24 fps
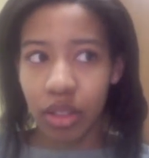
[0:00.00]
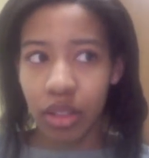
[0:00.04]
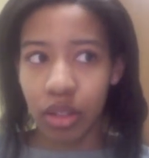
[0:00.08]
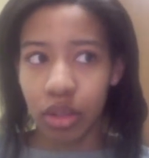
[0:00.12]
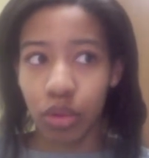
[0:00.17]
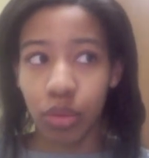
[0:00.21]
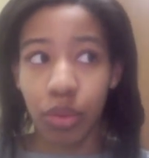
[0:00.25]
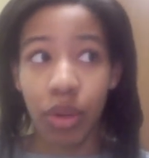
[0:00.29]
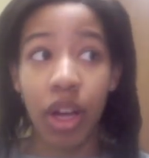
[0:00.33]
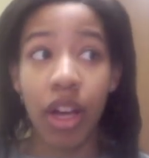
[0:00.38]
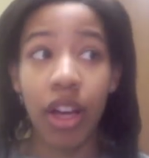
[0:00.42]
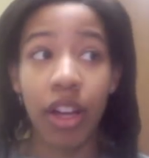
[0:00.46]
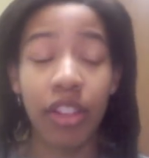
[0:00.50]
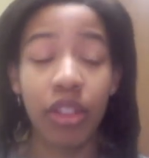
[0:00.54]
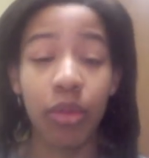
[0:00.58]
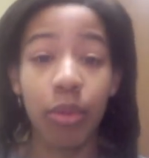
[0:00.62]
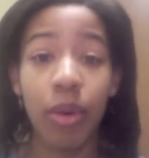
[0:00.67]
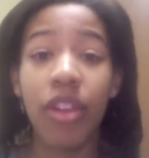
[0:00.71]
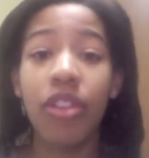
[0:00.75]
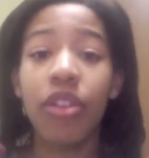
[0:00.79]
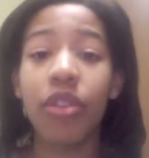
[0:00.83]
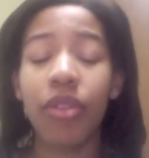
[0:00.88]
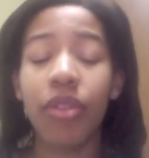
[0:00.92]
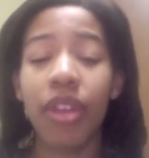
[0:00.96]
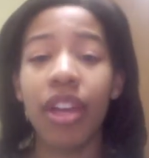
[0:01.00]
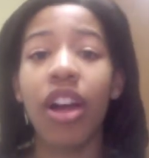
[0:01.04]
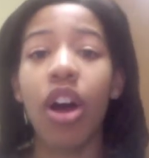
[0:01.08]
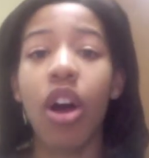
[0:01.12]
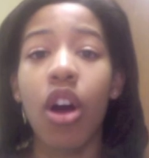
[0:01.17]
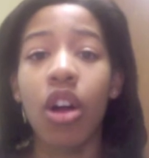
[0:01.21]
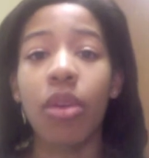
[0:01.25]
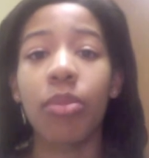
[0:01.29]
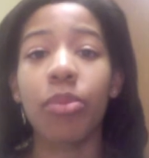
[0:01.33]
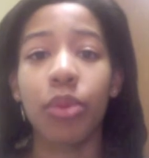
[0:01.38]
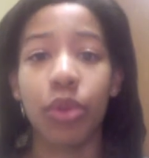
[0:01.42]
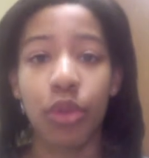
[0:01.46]
drugs, whether they
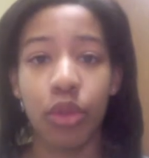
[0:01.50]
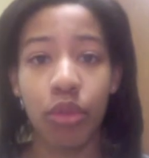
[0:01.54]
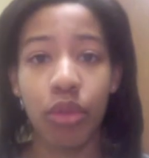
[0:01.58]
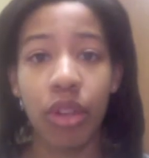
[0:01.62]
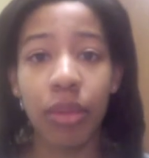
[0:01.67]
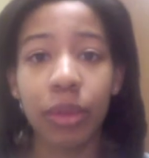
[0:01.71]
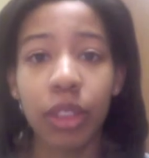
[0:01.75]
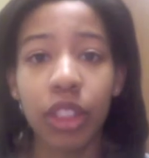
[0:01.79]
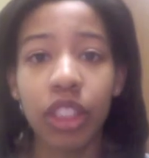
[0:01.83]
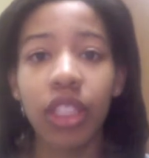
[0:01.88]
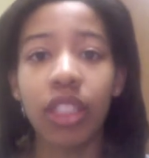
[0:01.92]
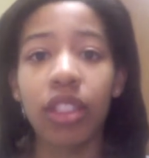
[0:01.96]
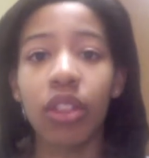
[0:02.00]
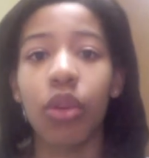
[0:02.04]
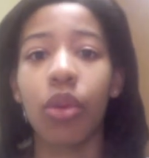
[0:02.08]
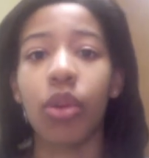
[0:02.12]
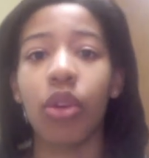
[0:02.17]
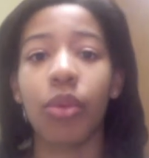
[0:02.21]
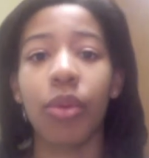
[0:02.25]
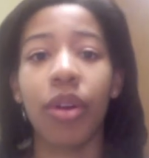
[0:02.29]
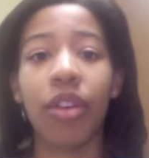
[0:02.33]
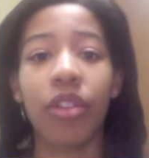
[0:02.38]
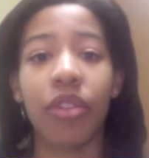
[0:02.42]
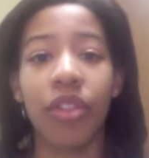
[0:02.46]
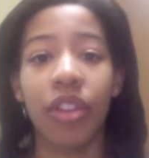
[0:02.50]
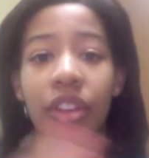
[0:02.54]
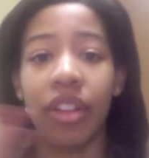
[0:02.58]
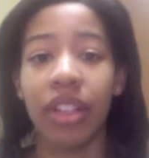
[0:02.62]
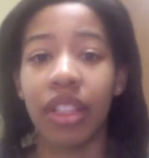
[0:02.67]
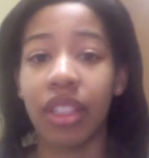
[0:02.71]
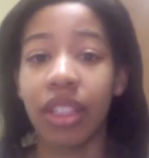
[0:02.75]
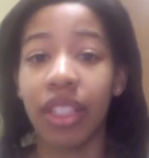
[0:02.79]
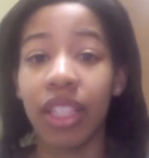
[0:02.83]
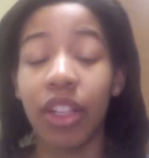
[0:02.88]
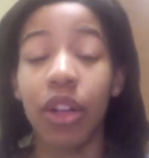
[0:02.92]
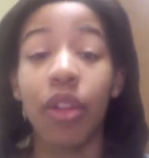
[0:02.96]
are prescription or whether they're
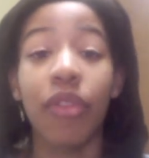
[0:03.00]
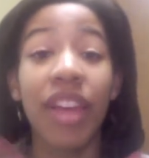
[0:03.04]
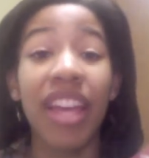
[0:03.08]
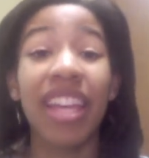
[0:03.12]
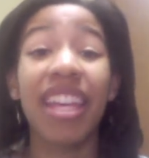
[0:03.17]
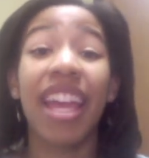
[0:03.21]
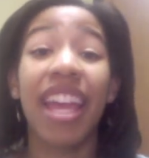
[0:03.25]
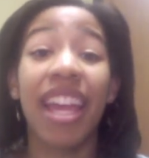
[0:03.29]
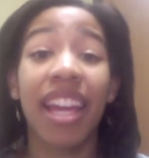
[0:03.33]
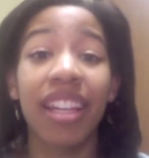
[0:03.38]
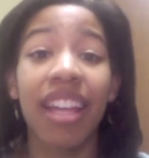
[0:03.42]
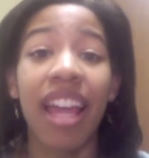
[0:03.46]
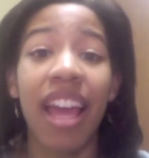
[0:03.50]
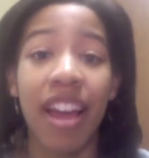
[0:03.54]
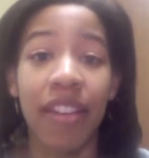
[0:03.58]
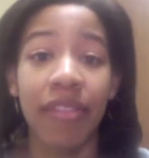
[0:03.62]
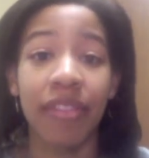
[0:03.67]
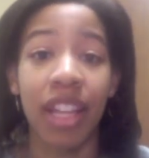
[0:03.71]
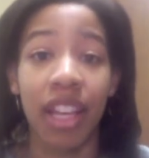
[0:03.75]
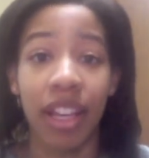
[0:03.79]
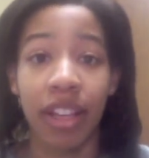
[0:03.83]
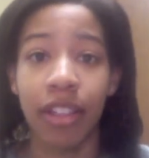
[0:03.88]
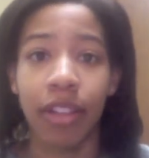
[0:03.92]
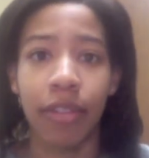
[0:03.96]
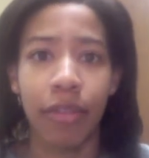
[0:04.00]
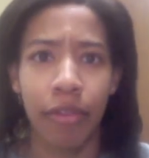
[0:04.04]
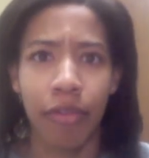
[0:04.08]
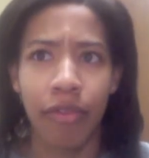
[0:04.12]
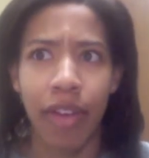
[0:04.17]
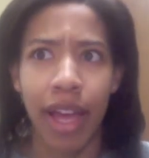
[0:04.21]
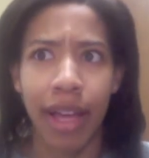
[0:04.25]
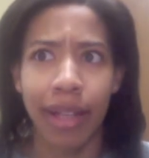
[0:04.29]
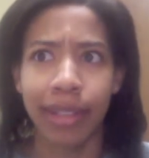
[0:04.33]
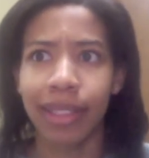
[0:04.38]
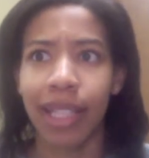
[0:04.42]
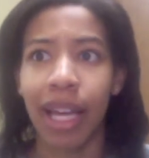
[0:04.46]
illegal, they can have negative
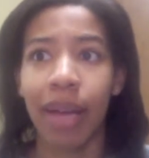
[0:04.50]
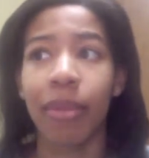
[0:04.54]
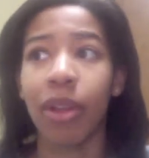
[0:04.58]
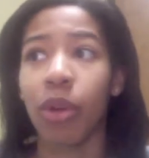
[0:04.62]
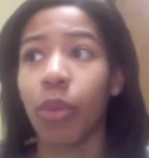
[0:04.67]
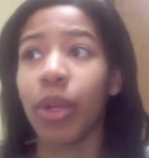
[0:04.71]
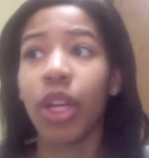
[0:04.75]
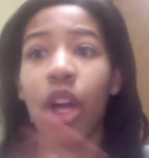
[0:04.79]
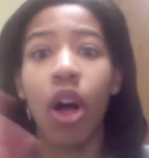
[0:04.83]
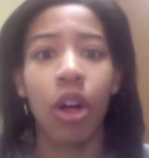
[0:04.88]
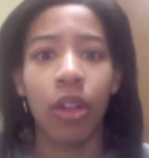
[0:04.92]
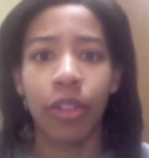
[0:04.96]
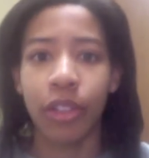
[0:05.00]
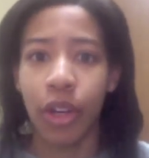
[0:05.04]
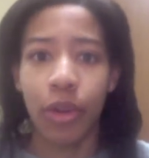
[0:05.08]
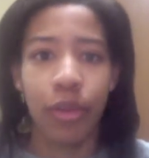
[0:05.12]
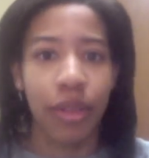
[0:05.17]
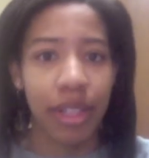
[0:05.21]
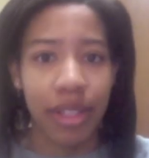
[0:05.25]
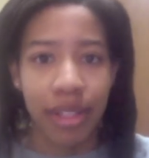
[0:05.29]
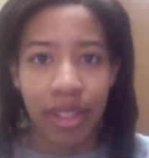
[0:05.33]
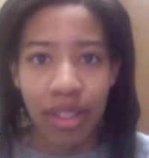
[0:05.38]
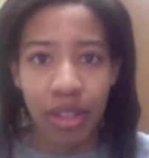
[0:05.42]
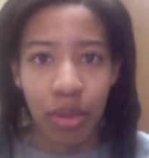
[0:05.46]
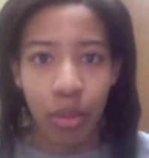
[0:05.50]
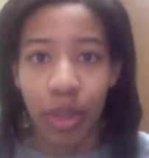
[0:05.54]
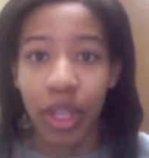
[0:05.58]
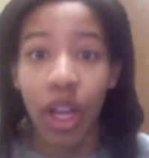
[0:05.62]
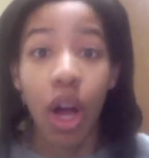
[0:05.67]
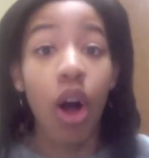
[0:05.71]
effects. I mean, we all know this.